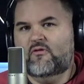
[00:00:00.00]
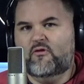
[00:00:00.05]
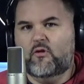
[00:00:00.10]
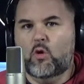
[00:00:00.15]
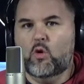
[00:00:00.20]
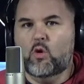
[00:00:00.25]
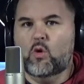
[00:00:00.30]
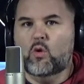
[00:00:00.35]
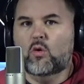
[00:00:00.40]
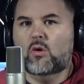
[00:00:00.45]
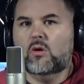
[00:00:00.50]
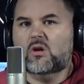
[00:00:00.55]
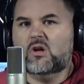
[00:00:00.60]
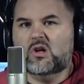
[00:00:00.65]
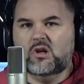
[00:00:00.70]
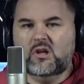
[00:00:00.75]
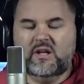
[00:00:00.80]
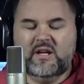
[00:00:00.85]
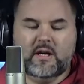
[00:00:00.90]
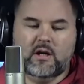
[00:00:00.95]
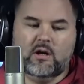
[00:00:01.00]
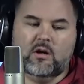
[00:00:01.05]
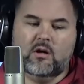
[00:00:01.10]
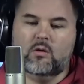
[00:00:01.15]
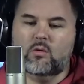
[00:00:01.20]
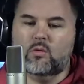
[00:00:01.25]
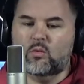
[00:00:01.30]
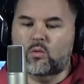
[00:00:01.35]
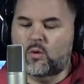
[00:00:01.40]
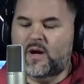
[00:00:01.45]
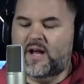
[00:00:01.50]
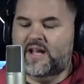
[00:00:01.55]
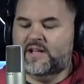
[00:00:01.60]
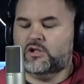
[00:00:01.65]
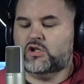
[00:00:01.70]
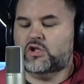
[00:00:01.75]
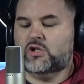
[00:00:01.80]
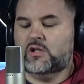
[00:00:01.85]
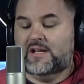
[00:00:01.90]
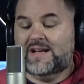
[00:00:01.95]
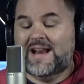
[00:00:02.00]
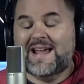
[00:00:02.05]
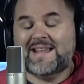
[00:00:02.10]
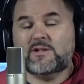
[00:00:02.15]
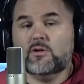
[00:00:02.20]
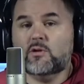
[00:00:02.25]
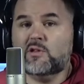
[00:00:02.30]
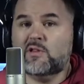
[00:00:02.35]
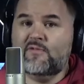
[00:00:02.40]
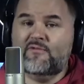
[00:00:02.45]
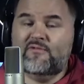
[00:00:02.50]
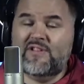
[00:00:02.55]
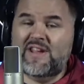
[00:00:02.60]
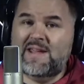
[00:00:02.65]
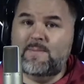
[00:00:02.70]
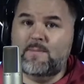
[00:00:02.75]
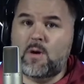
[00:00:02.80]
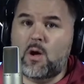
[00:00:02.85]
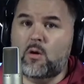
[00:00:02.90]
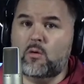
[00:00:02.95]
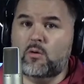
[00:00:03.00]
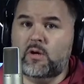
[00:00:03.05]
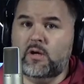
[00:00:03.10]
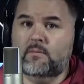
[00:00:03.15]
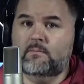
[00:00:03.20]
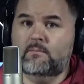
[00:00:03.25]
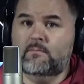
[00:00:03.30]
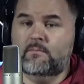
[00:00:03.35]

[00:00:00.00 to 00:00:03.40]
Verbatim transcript: Full, clear, rich. And that's on the V mode.